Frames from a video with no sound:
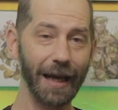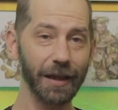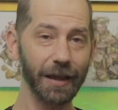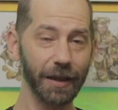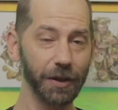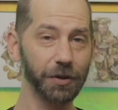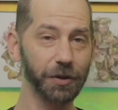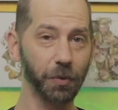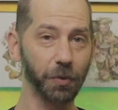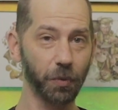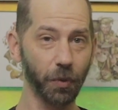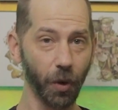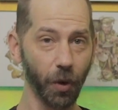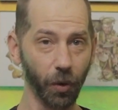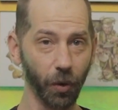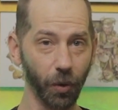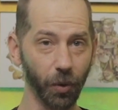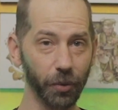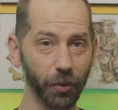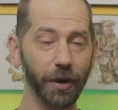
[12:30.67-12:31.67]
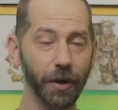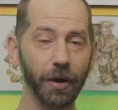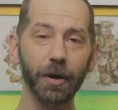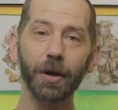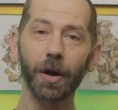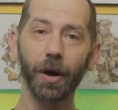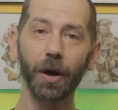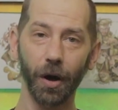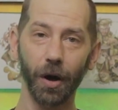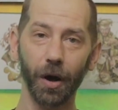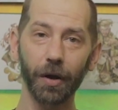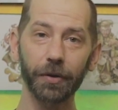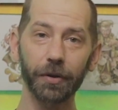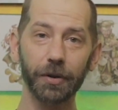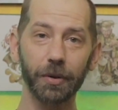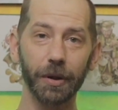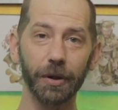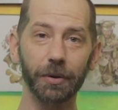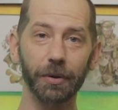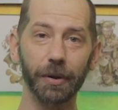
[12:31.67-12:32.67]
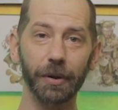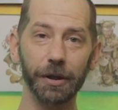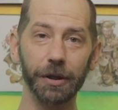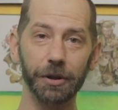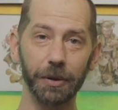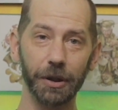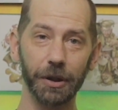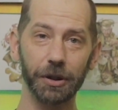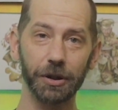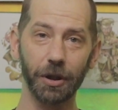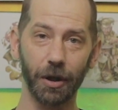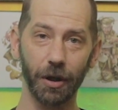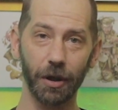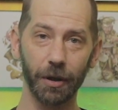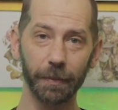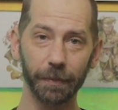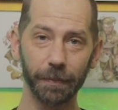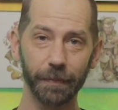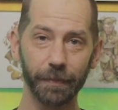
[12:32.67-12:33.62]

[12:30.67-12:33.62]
is rolled on the critical injury chart.